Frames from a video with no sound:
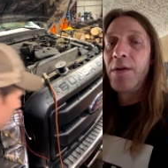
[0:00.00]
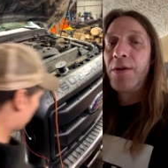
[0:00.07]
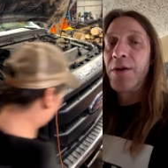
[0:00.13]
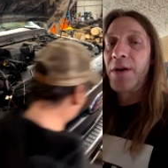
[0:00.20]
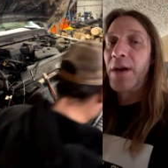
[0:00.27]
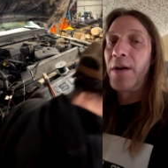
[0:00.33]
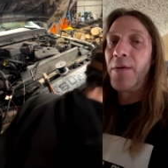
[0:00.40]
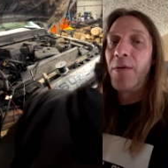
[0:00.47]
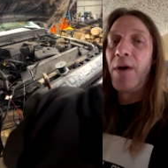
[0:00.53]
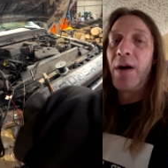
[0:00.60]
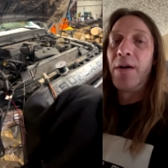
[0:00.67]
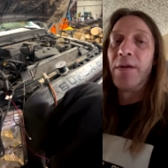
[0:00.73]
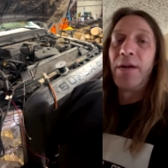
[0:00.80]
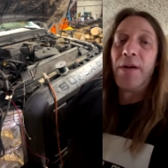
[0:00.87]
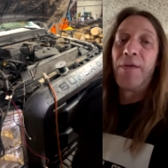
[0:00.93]
You're gonna
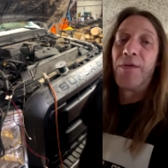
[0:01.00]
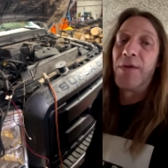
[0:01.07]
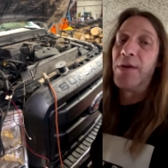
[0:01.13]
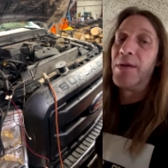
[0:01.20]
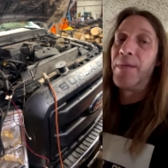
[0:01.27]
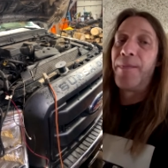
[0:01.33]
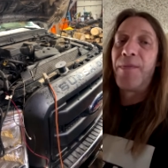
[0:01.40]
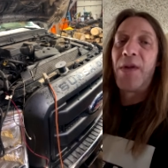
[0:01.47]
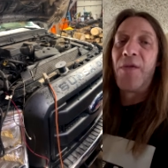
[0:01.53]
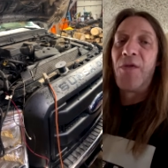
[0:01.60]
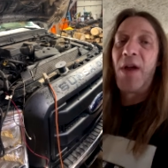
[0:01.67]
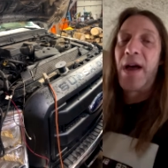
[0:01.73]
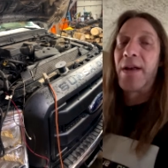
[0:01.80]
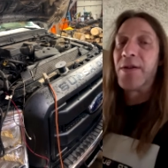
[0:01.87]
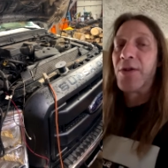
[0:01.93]
if you
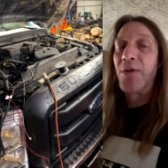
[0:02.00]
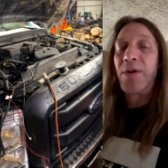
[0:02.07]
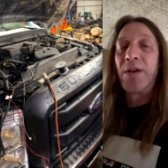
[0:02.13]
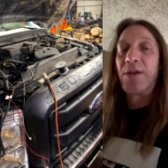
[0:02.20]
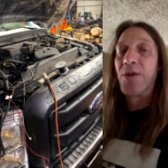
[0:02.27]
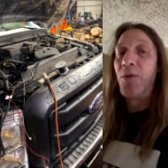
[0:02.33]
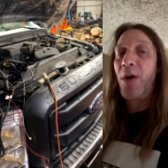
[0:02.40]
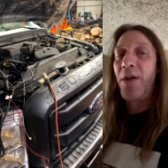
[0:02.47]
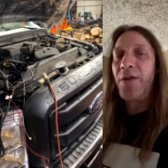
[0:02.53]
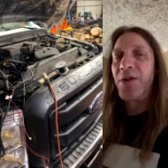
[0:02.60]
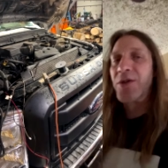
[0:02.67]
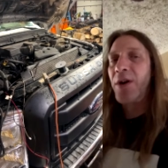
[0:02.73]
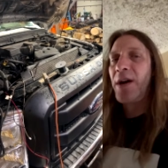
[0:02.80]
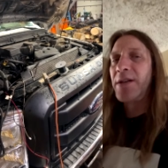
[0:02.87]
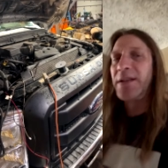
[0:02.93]
had two other
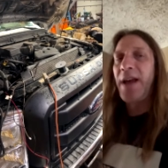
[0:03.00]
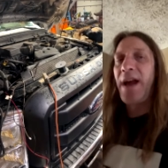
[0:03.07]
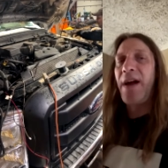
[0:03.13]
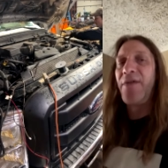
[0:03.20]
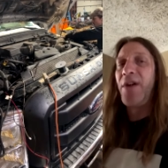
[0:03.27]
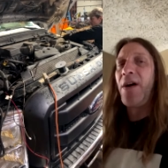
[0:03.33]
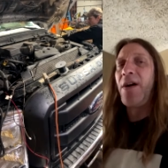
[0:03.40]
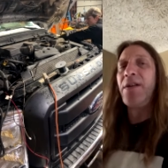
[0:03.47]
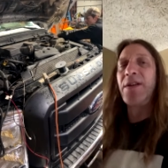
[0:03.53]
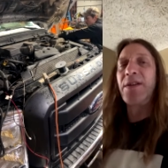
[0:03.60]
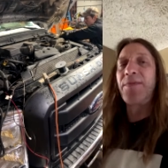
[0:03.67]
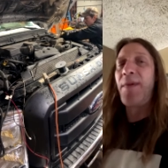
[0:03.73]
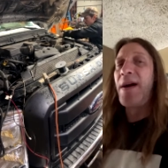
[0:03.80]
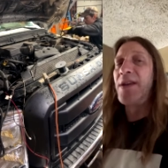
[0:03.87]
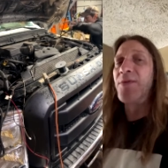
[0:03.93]
trucks that had the harness,
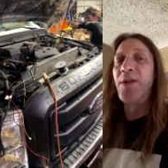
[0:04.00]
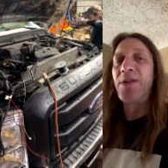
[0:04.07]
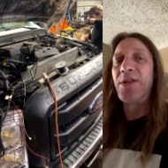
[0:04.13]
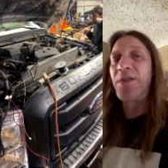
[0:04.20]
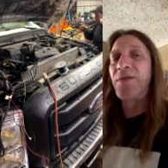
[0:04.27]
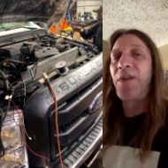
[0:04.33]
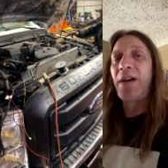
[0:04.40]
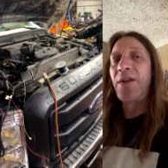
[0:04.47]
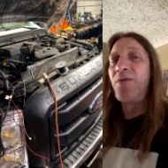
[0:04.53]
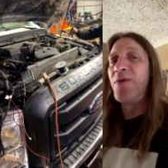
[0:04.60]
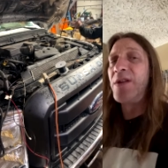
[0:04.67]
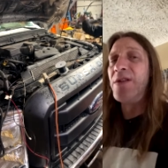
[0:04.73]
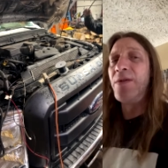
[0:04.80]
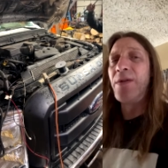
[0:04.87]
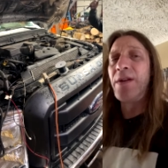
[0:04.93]
might as well just fucking
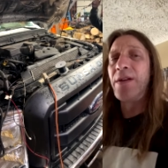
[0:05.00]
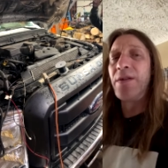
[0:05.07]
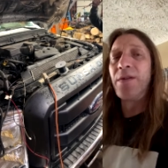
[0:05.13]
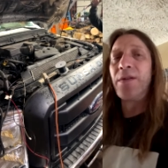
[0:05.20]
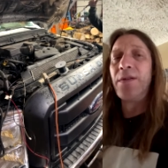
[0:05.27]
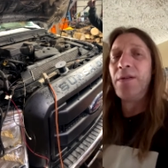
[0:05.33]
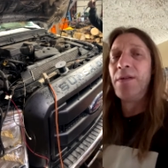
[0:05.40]
redo it, dude.